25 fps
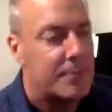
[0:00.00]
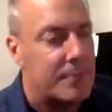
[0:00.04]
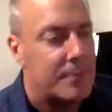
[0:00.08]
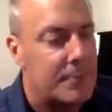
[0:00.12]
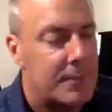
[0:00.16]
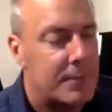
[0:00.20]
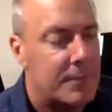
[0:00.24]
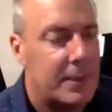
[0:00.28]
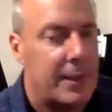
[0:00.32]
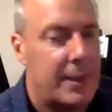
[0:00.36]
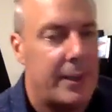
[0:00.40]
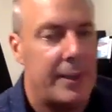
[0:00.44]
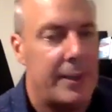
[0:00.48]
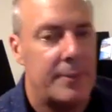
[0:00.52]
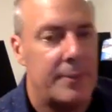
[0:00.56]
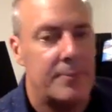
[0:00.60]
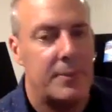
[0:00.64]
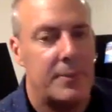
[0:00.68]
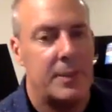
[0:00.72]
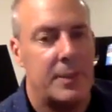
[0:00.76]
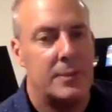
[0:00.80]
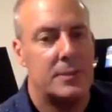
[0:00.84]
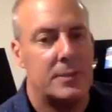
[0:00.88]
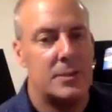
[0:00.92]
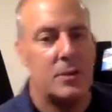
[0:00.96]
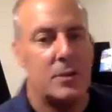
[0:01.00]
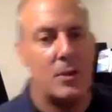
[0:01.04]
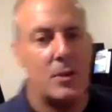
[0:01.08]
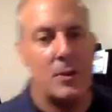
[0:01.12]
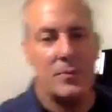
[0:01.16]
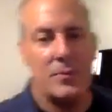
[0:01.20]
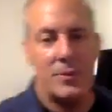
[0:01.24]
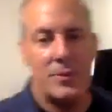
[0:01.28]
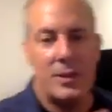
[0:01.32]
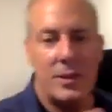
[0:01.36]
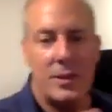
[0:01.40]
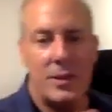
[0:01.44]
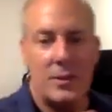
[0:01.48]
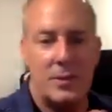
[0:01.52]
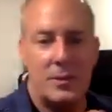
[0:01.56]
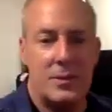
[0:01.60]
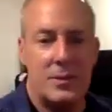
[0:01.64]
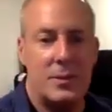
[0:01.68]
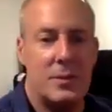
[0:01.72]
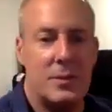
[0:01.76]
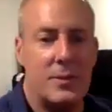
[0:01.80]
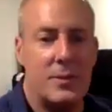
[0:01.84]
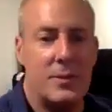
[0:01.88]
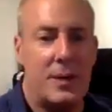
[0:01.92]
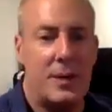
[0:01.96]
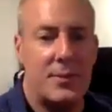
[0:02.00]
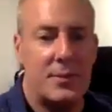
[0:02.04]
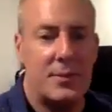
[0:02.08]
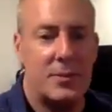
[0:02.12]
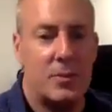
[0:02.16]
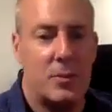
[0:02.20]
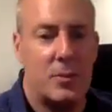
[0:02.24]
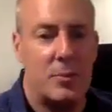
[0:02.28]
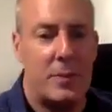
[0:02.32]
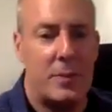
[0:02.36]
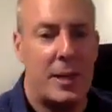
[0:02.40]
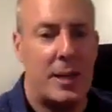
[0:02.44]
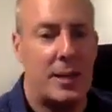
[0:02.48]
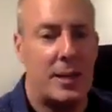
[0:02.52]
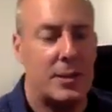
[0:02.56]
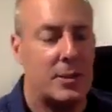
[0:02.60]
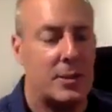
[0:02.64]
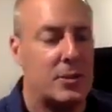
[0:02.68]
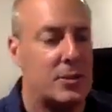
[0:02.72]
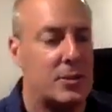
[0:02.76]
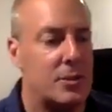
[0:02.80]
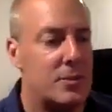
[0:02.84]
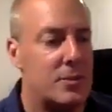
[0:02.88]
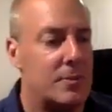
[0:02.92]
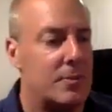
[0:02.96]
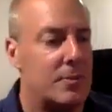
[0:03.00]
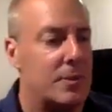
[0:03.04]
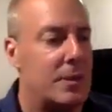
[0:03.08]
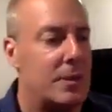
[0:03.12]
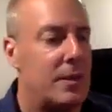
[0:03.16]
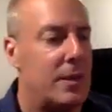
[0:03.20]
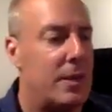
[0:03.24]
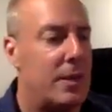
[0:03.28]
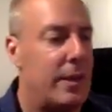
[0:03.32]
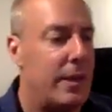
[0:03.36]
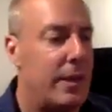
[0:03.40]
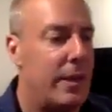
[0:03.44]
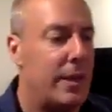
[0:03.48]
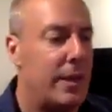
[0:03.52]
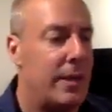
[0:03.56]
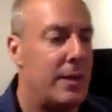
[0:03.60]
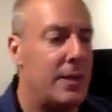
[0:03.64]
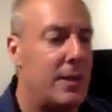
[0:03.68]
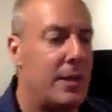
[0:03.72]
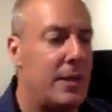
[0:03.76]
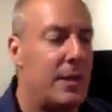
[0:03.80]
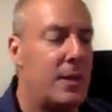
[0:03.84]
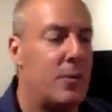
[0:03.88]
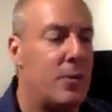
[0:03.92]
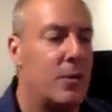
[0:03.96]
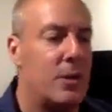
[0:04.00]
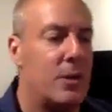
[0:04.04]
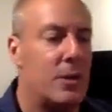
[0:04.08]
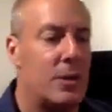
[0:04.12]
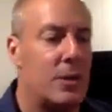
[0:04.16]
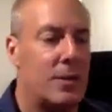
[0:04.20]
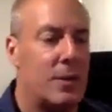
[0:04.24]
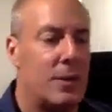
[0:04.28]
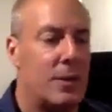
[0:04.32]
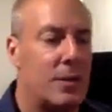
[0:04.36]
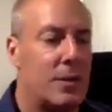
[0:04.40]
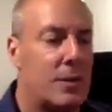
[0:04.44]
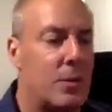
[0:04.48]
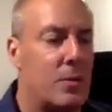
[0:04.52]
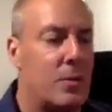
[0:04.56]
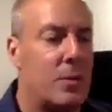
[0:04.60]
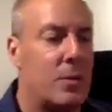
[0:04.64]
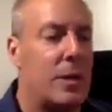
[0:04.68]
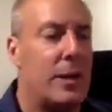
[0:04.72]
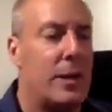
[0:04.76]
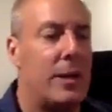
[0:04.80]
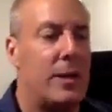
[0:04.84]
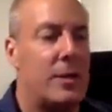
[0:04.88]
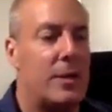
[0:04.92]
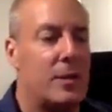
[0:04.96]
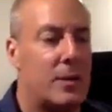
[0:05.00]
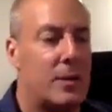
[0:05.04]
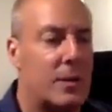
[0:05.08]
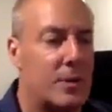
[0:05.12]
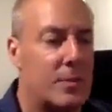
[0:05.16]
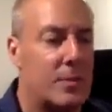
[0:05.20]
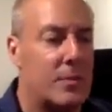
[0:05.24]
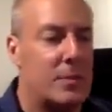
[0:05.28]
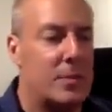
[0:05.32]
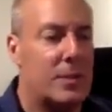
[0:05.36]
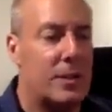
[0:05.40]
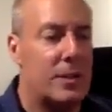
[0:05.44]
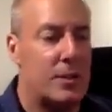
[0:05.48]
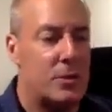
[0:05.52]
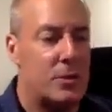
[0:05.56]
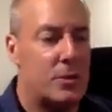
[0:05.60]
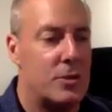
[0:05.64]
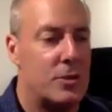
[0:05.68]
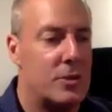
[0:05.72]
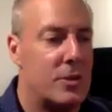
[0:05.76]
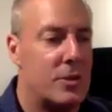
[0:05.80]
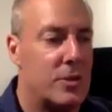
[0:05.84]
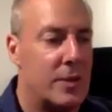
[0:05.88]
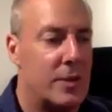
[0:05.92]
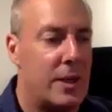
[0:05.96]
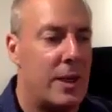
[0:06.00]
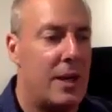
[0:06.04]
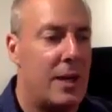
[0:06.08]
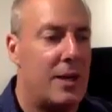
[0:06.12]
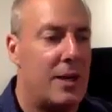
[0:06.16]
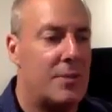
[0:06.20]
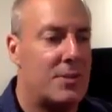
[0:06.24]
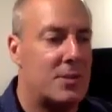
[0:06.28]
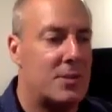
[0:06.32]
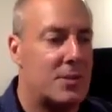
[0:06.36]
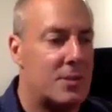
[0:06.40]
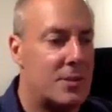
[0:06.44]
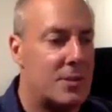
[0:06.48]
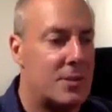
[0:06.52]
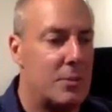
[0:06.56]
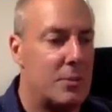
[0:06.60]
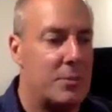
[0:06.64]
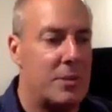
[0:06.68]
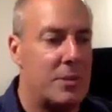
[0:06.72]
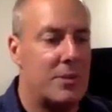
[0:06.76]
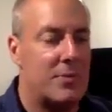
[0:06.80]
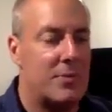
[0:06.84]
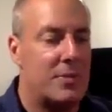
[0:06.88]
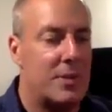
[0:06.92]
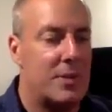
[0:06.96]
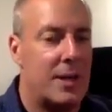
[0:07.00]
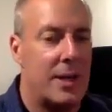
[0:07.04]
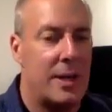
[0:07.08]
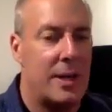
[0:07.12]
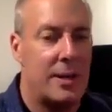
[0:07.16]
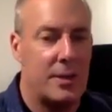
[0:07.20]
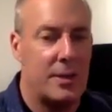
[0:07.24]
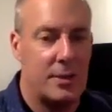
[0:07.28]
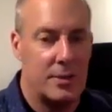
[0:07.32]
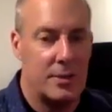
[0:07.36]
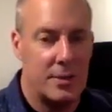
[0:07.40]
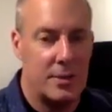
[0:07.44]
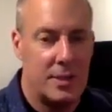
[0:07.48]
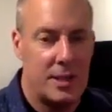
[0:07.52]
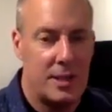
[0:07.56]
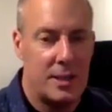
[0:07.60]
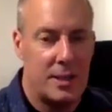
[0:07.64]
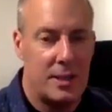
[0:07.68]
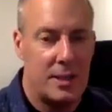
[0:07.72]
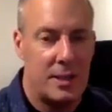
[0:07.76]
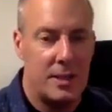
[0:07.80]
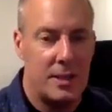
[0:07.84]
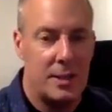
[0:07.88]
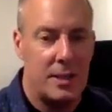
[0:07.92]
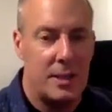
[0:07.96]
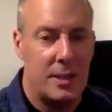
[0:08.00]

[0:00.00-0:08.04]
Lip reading: Okay, and so hopefully those two Fs will match, and anywhere along the way you can tune your Fs, your B flat, your D,